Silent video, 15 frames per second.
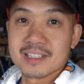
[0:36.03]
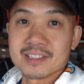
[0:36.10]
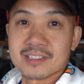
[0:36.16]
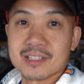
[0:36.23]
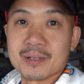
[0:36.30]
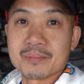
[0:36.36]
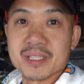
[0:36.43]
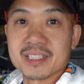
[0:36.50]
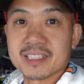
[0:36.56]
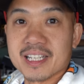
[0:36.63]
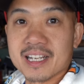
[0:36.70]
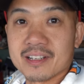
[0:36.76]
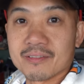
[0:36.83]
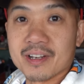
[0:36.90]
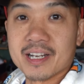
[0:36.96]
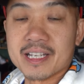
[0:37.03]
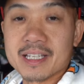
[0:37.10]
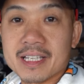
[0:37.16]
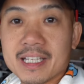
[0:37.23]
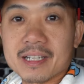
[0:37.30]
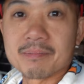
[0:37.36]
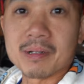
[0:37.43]
So I'm just getting
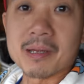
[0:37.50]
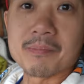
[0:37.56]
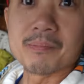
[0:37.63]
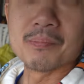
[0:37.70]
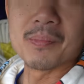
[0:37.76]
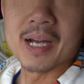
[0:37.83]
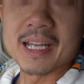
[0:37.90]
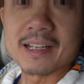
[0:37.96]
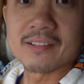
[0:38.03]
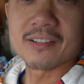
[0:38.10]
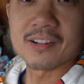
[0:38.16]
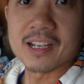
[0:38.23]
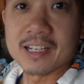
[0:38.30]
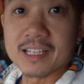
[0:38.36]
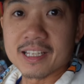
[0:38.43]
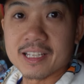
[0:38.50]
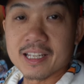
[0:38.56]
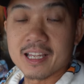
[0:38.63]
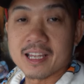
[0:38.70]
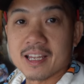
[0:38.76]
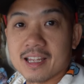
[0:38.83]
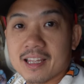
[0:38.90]
ready, getting my bike ready,